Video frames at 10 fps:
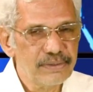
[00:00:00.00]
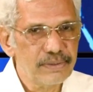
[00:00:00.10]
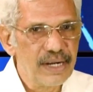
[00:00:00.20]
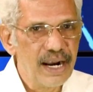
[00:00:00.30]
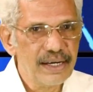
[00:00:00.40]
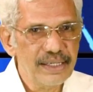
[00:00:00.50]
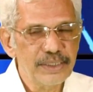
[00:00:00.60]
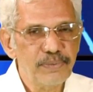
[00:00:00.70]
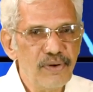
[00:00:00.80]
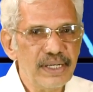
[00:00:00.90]
to target
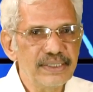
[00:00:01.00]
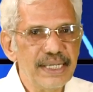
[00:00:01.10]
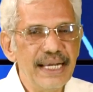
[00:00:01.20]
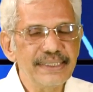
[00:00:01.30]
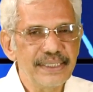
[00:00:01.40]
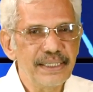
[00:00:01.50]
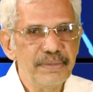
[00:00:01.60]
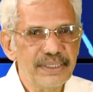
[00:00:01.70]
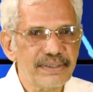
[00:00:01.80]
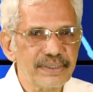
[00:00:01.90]
these proteins as
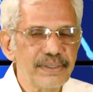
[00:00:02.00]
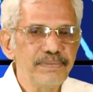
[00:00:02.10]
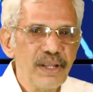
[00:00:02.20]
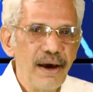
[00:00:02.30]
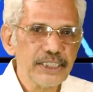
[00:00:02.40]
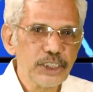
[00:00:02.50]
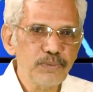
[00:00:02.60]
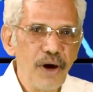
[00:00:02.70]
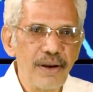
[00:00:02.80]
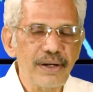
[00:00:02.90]
inhibitors are
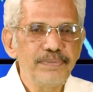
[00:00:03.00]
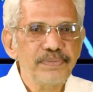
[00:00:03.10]
small.